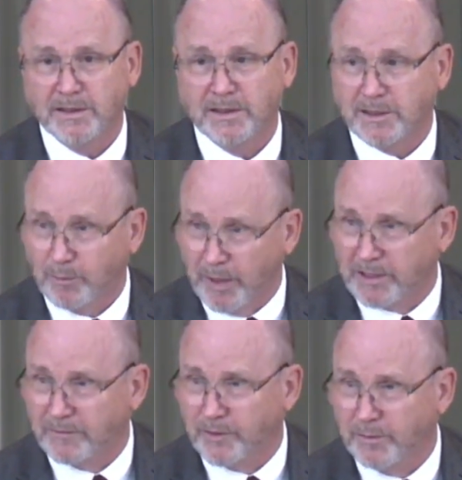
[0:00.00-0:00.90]
is a
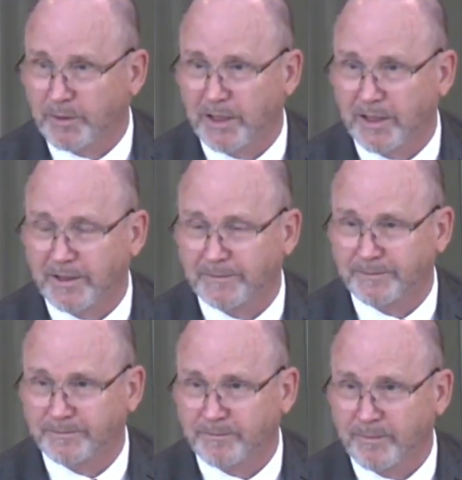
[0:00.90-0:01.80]
blessing from God
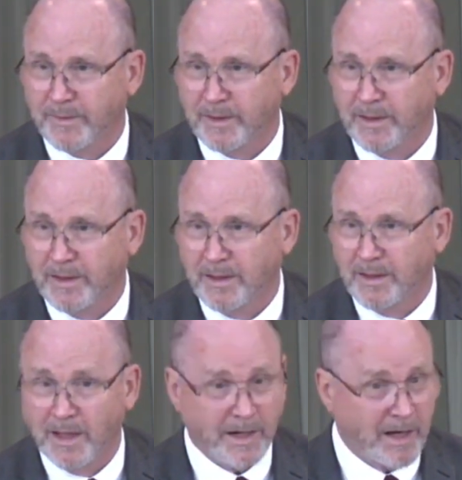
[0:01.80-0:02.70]

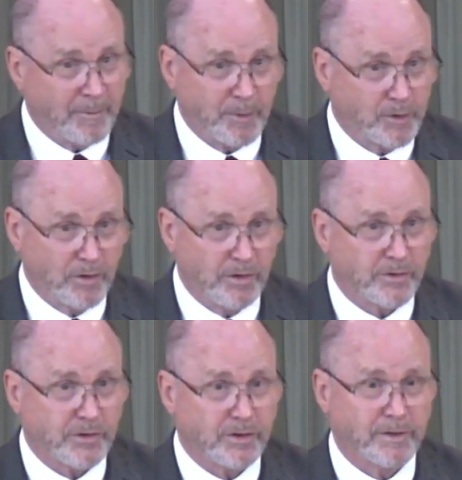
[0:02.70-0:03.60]
and an opportunity to
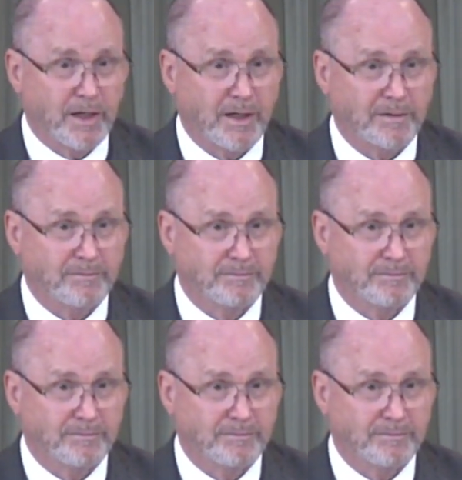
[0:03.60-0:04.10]
serve God.